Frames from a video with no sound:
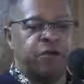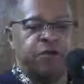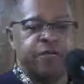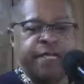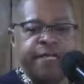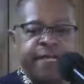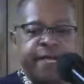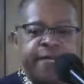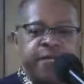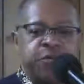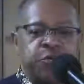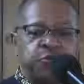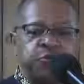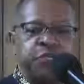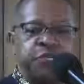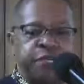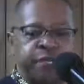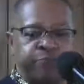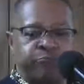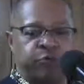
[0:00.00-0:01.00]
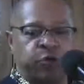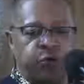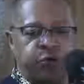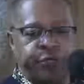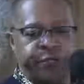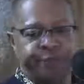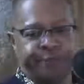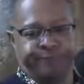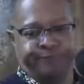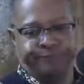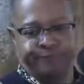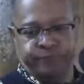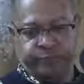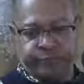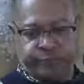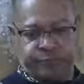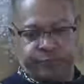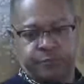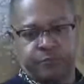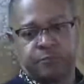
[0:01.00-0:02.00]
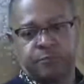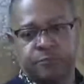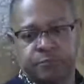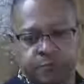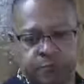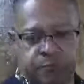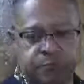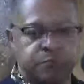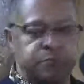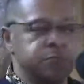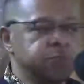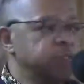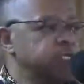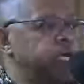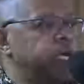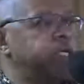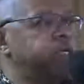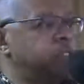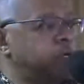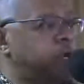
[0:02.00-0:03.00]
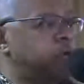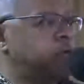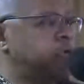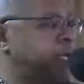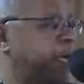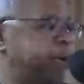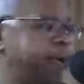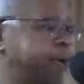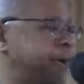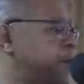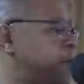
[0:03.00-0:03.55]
talk. They got to go to their broker mm-hmm. and talk. I